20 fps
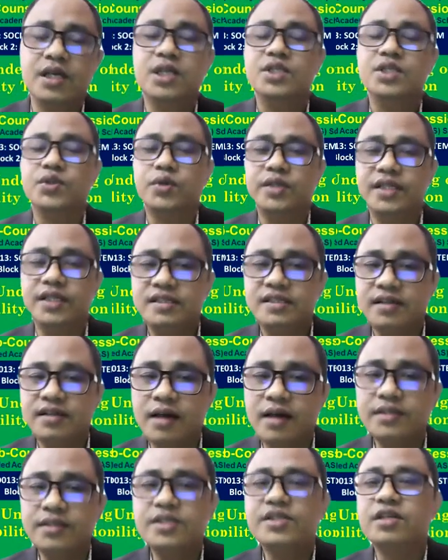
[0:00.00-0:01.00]
So this
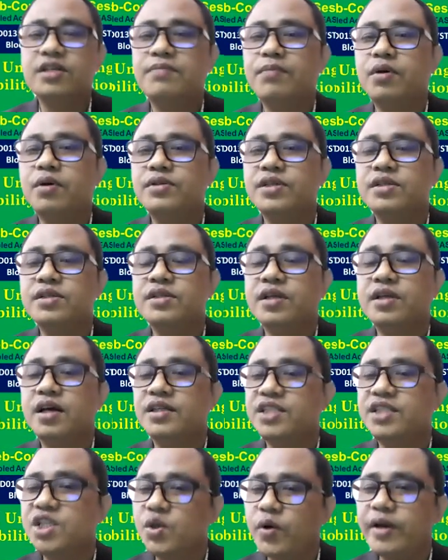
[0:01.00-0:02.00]
transition process
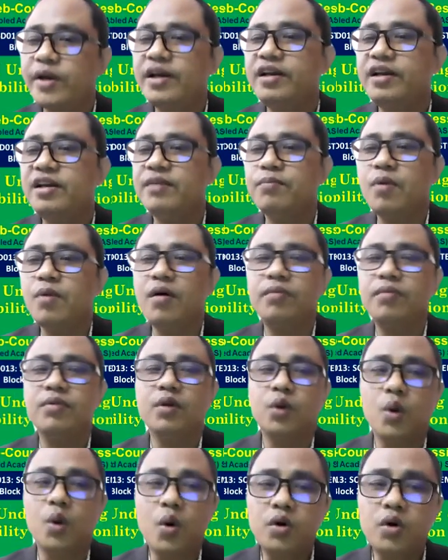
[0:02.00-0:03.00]
consequently involves
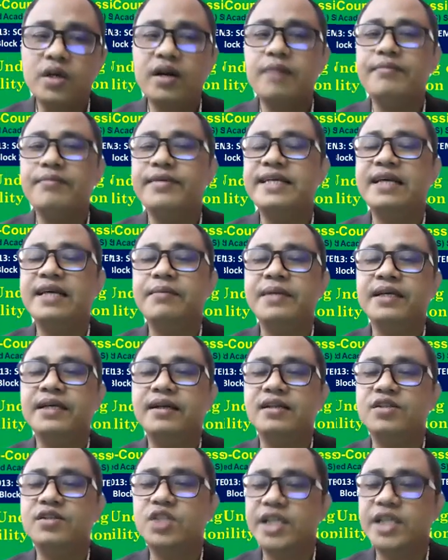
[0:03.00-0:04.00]
long-term fundamental